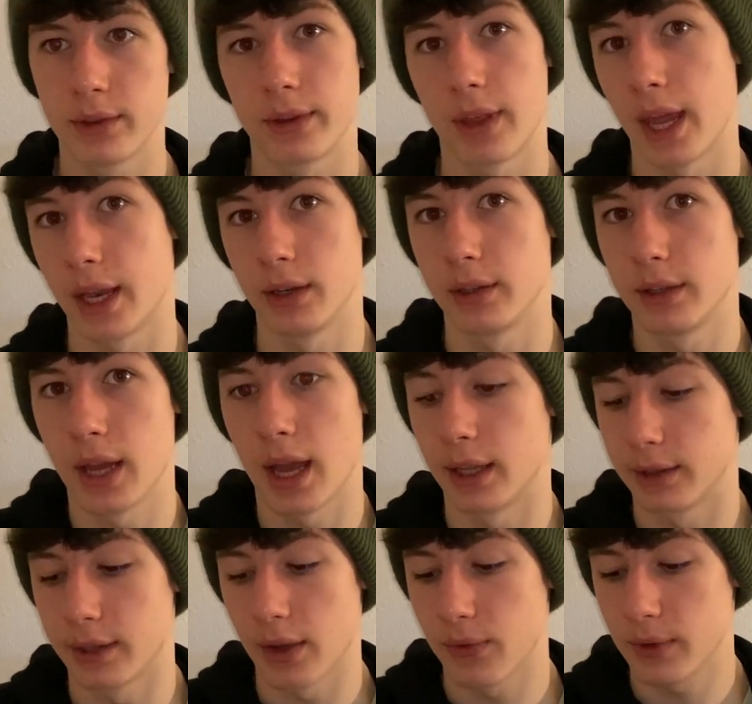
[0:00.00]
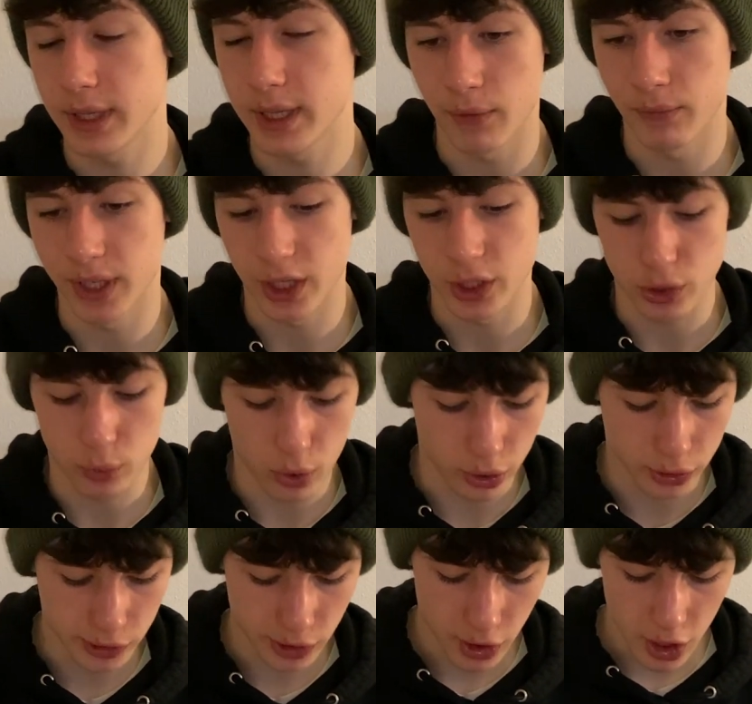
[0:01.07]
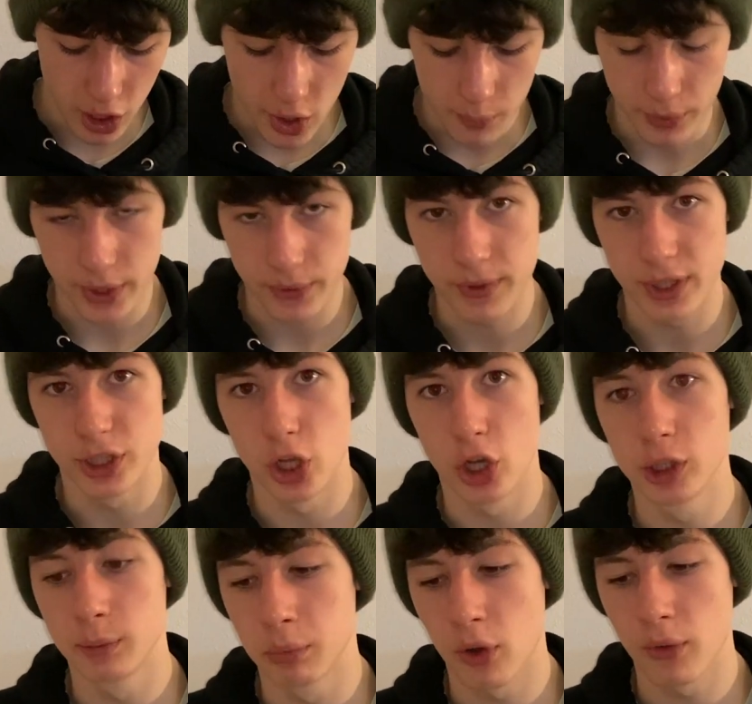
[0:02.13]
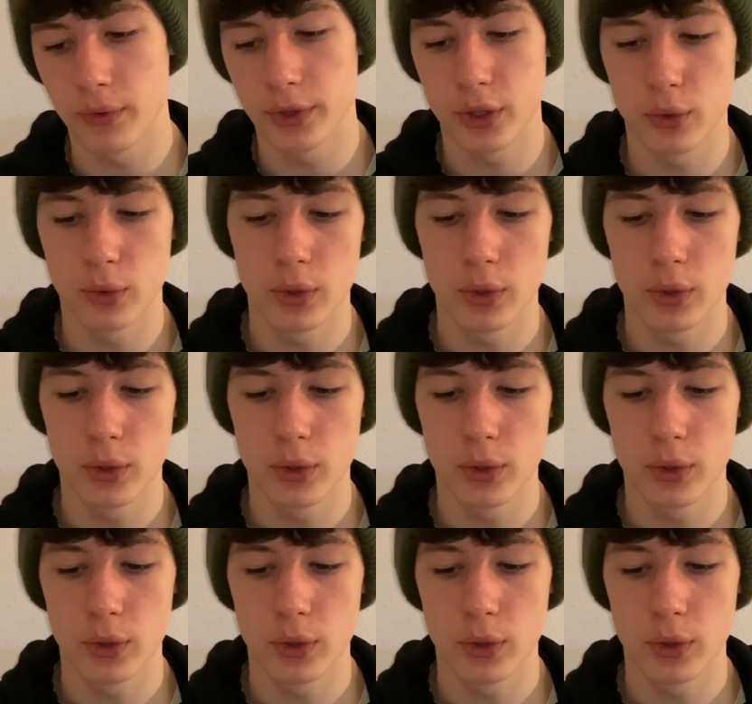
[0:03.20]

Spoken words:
then yeah, definitely get the Nyjah 1s. But if it does bother you